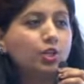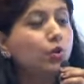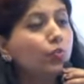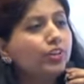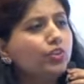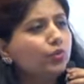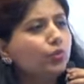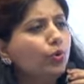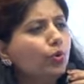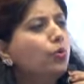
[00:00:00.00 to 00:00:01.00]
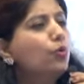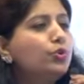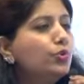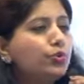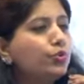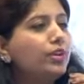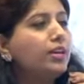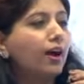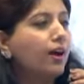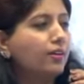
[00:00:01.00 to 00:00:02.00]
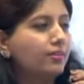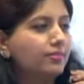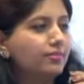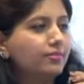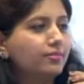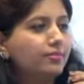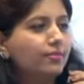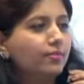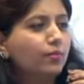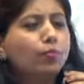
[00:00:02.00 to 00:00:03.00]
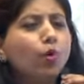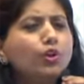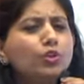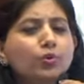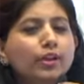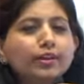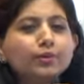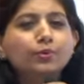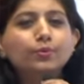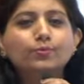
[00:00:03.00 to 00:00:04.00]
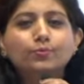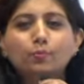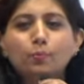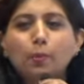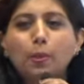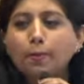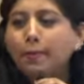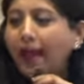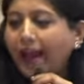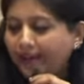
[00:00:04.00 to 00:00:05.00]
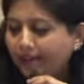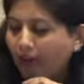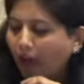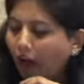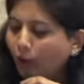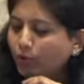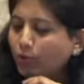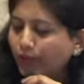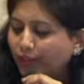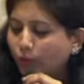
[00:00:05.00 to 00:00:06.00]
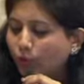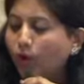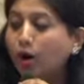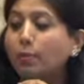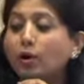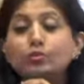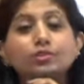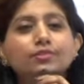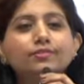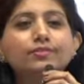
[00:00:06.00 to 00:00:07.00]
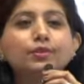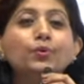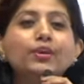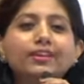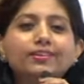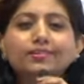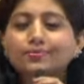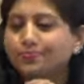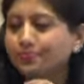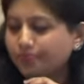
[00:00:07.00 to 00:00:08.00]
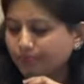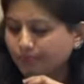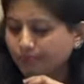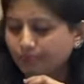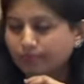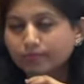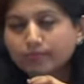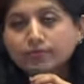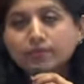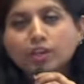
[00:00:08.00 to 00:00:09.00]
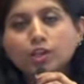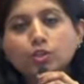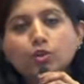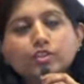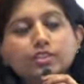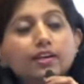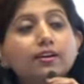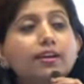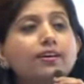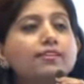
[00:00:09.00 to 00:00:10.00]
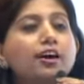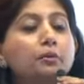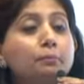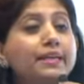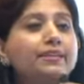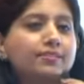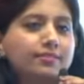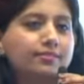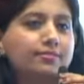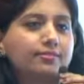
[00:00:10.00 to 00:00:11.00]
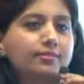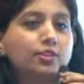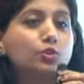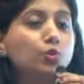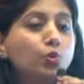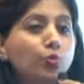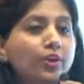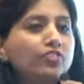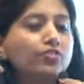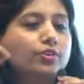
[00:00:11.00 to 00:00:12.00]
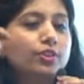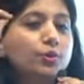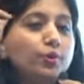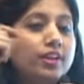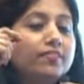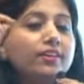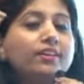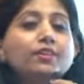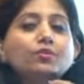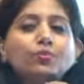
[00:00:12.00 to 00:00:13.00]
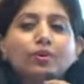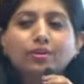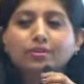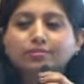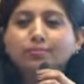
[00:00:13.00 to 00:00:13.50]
You wish to know who you truly are, what you can do, and how you can go about doing it. Your chakras are meters through which you live in this world.